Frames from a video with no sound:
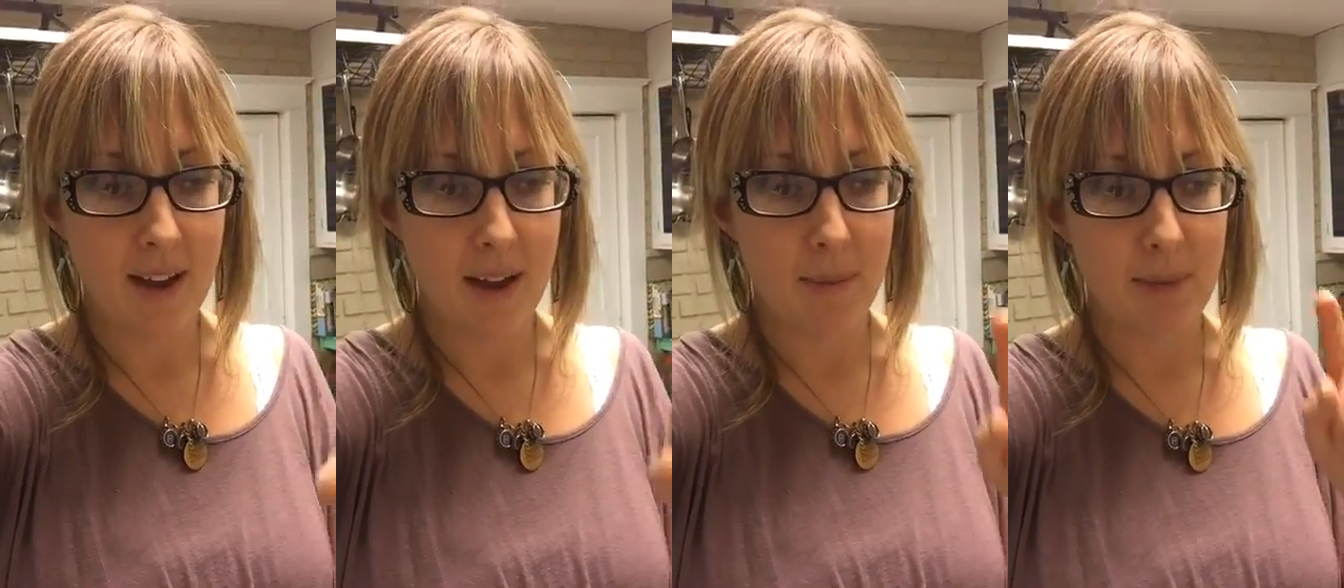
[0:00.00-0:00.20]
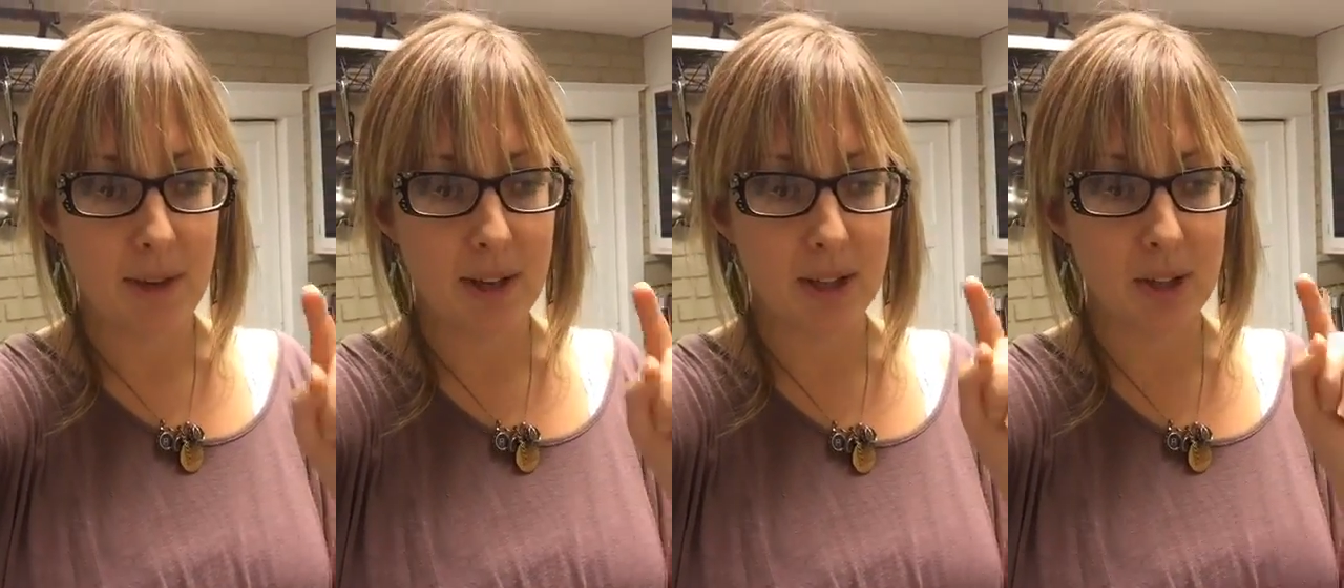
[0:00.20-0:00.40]

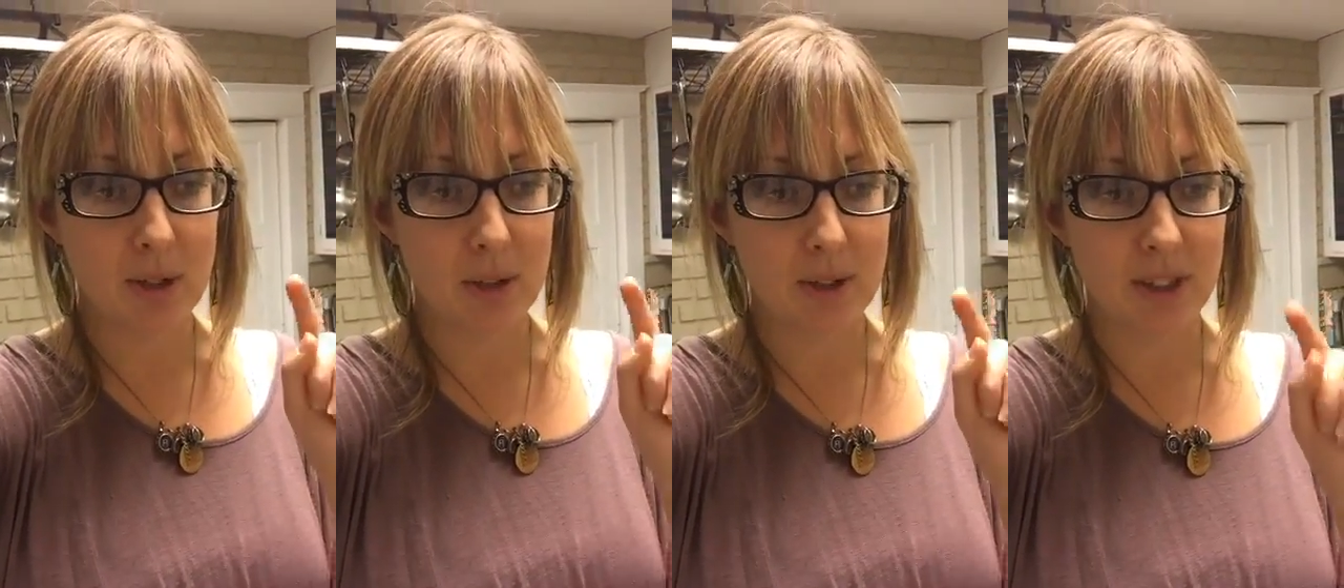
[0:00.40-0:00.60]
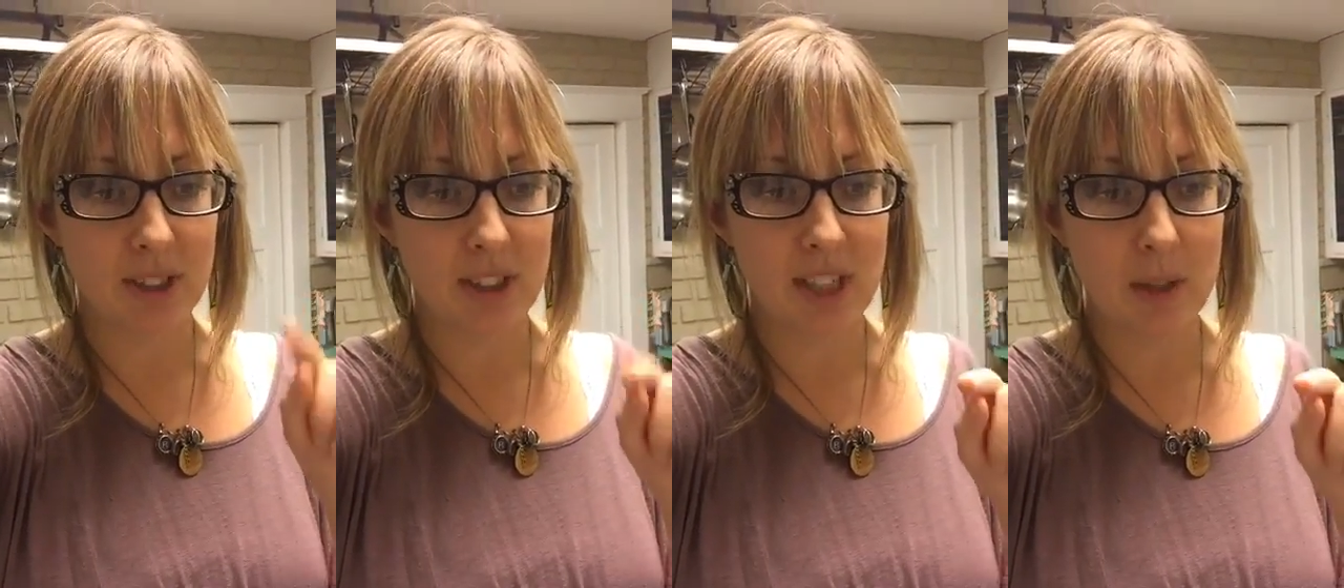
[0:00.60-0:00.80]
because you
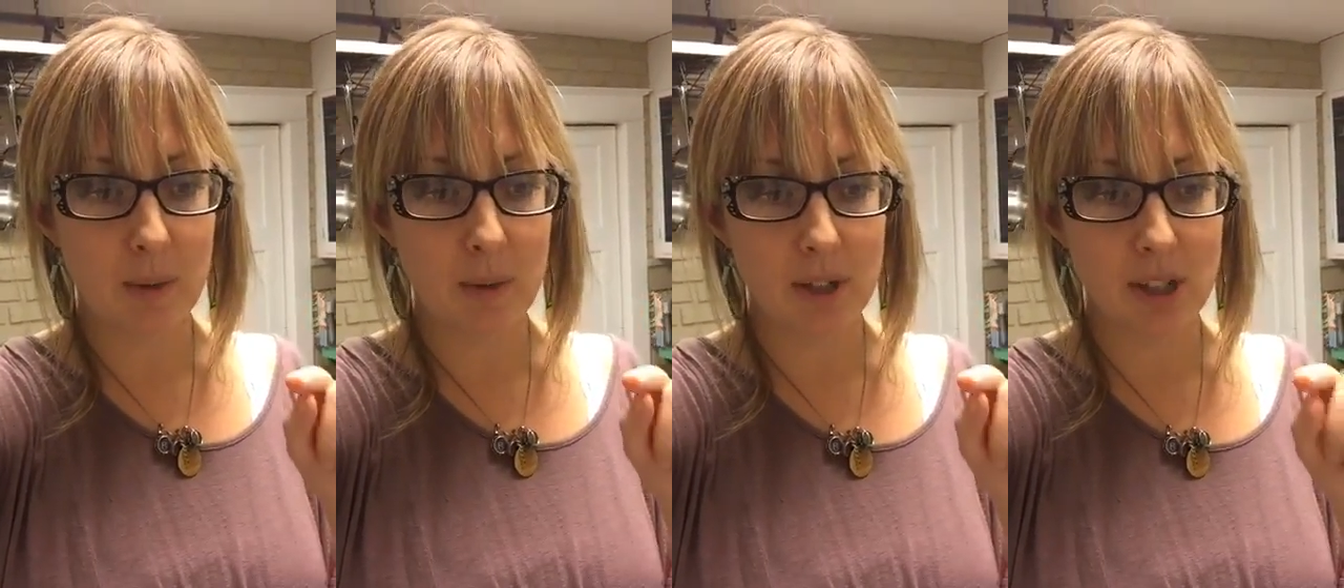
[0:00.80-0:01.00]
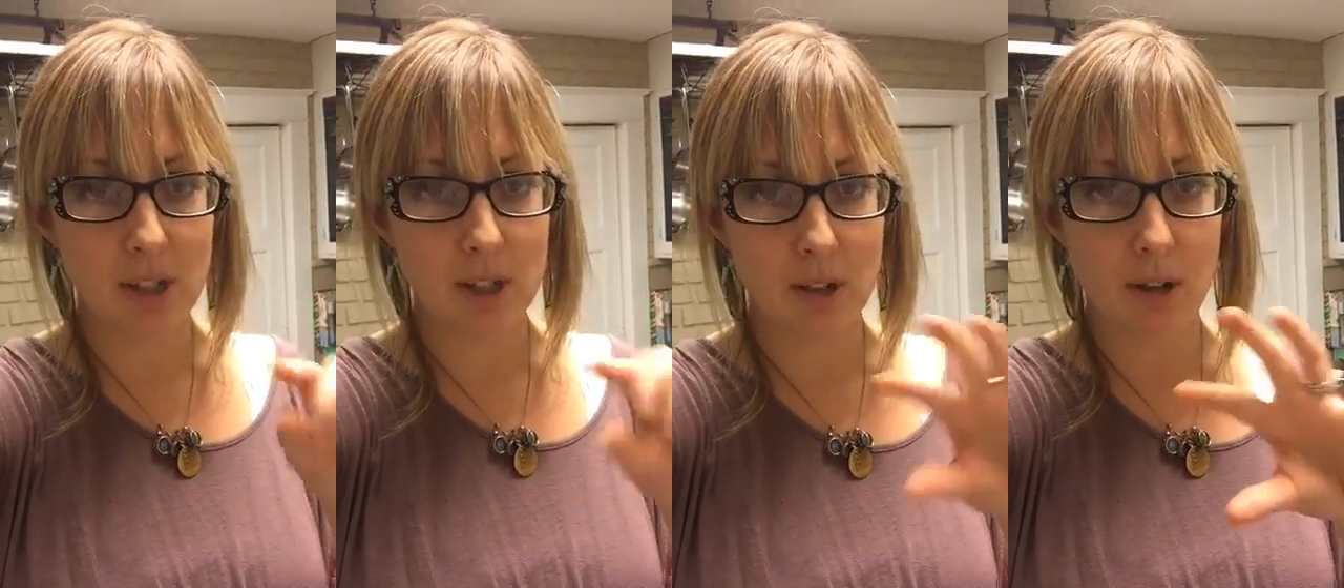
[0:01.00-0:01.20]
can see
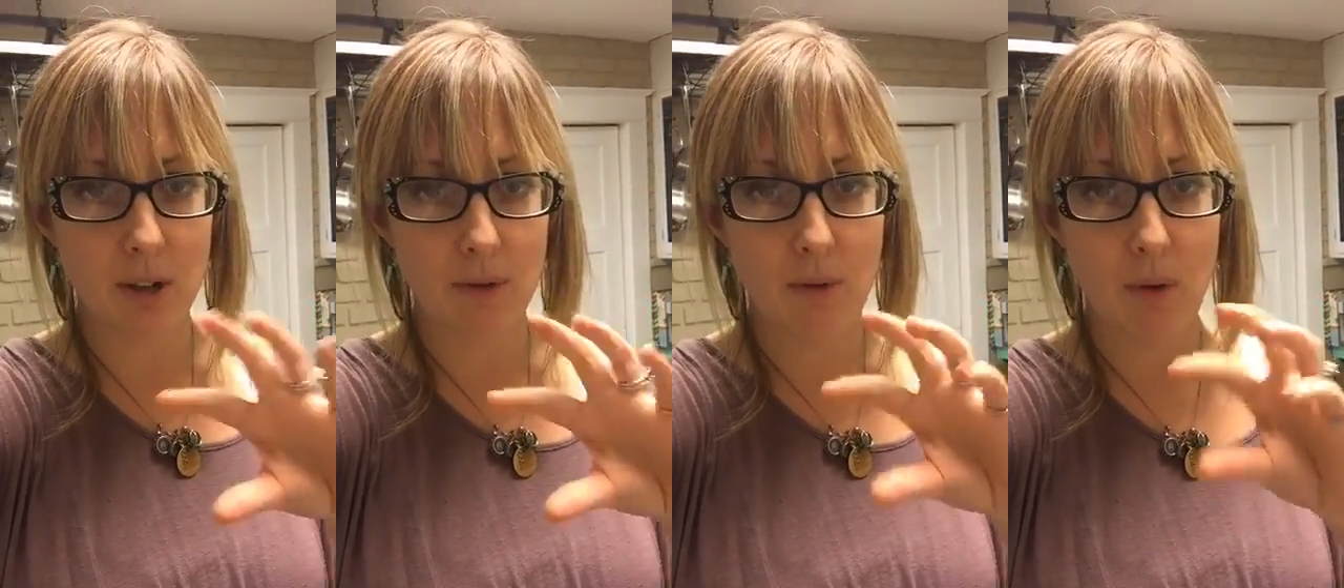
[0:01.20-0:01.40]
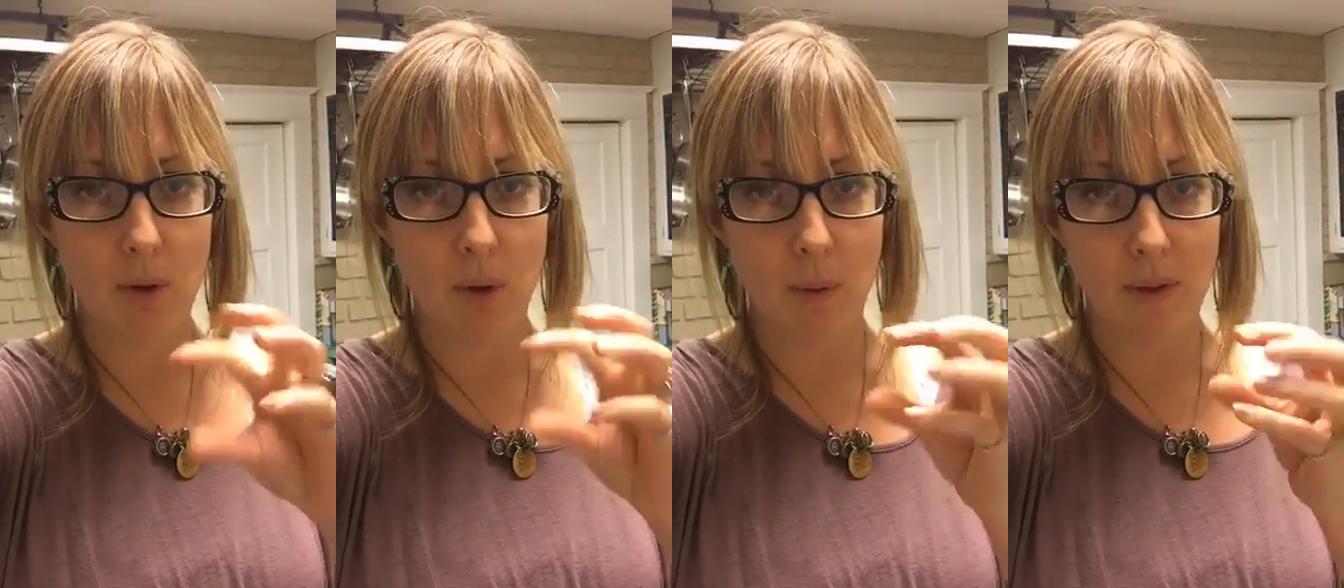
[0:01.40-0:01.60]
what to look for